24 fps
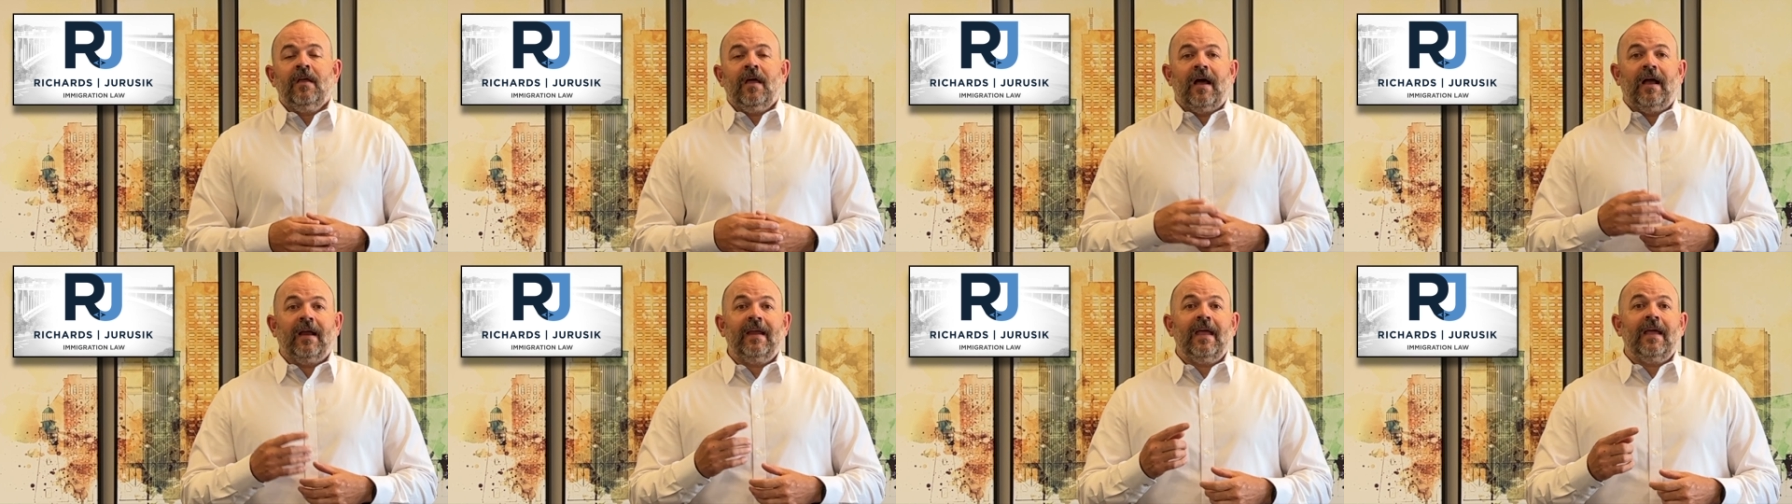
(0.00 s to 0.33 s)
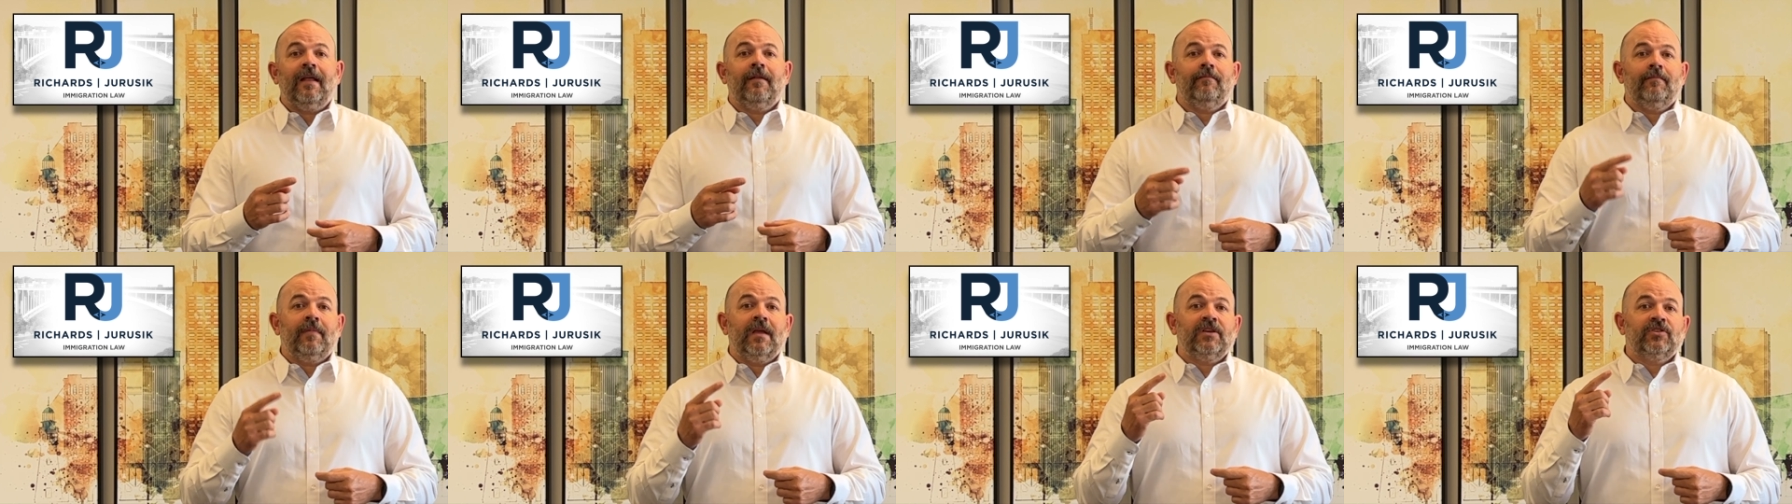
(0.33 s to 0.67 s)

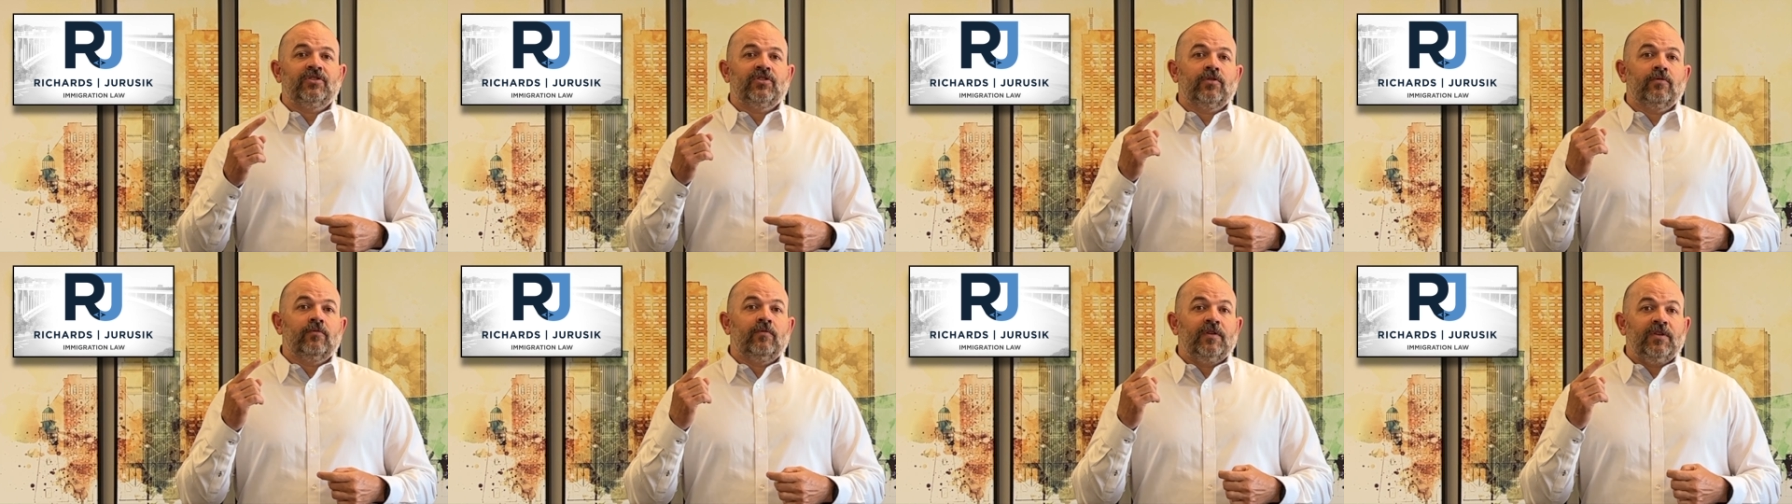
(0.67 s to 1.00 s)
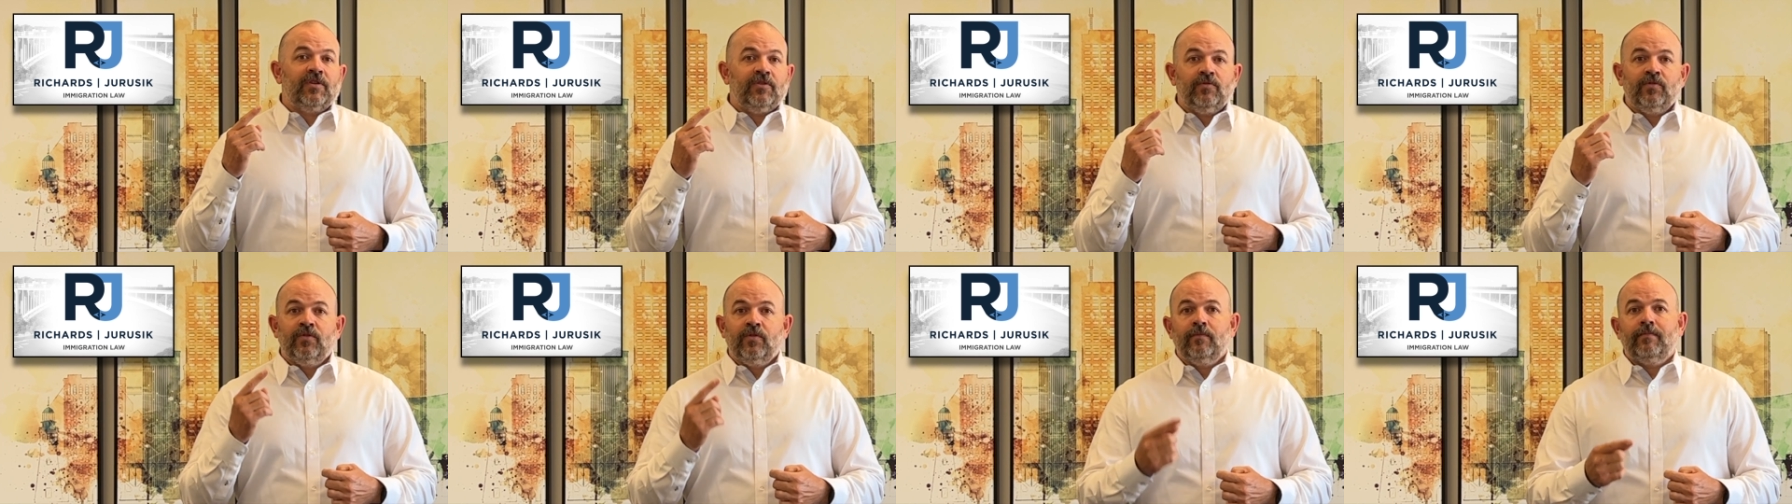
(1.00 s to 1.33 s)
Again, make sure when
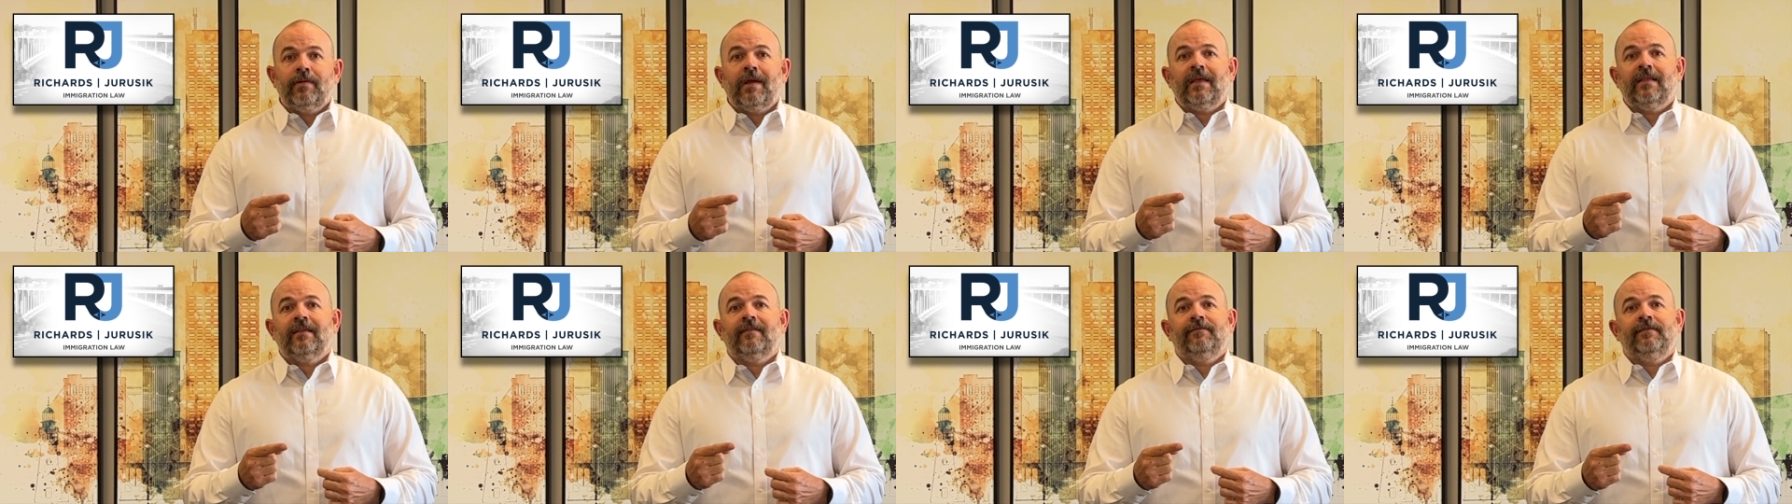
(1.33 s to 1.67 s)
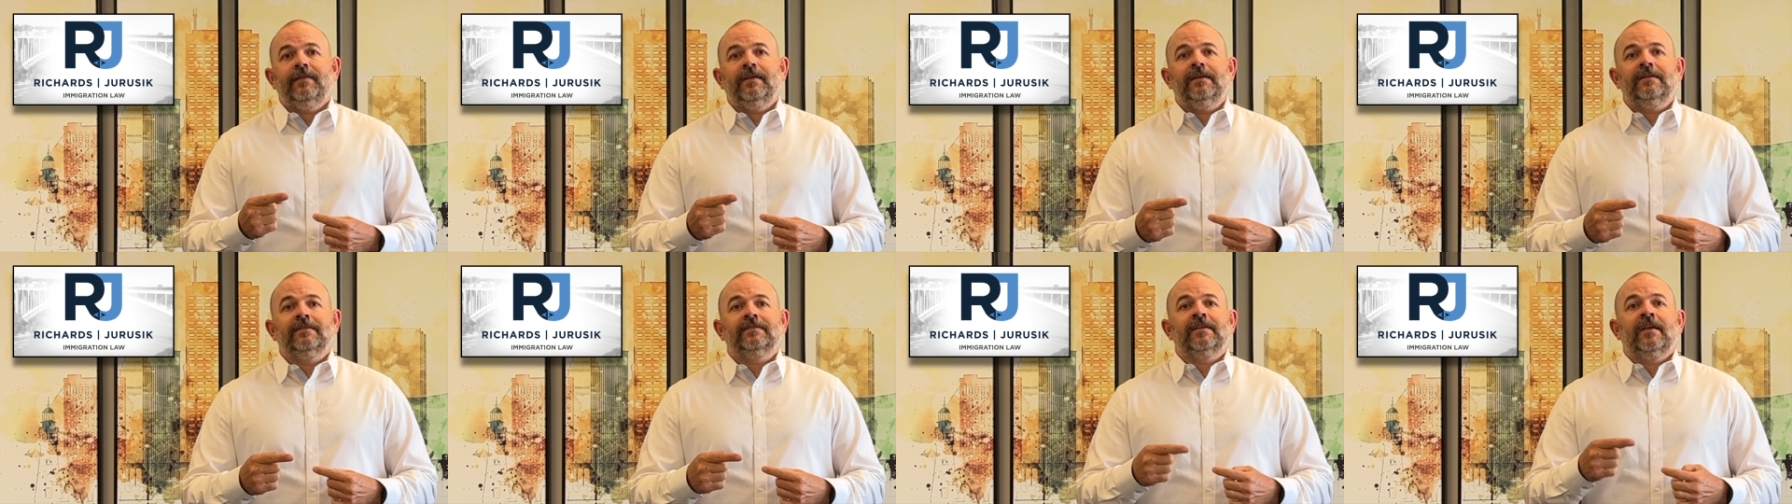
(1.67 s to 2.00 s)
you do pay the
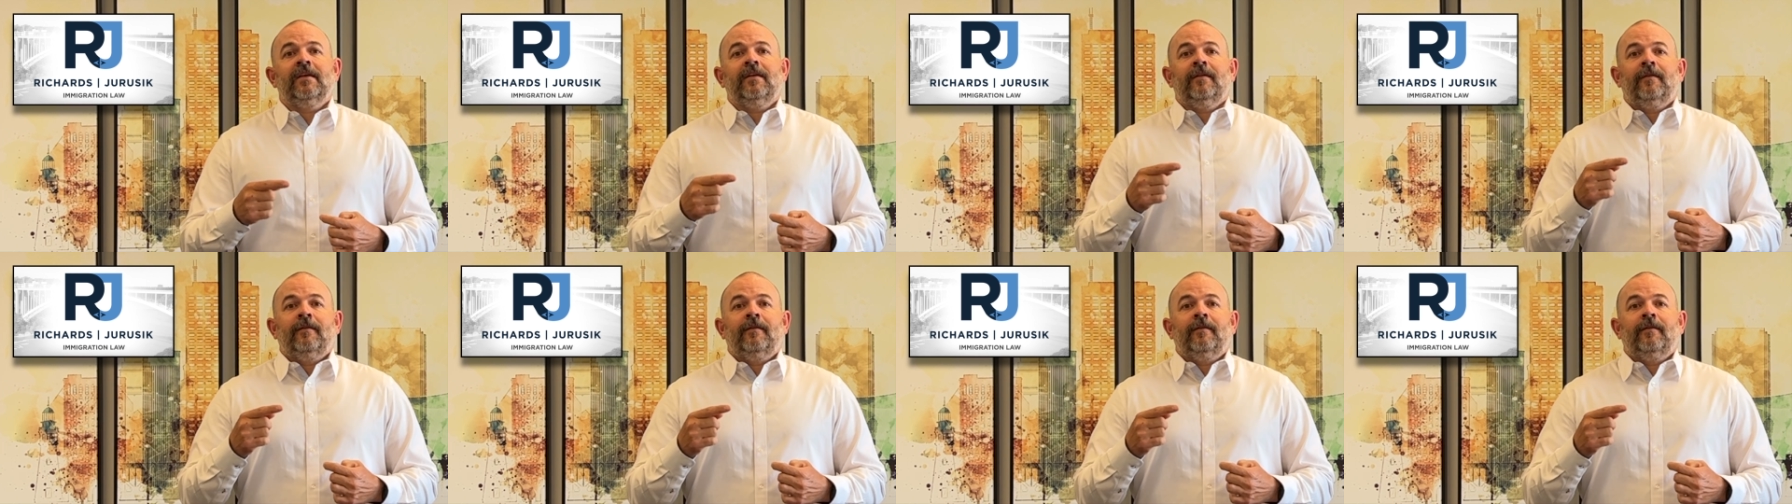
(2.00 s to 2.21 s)
fees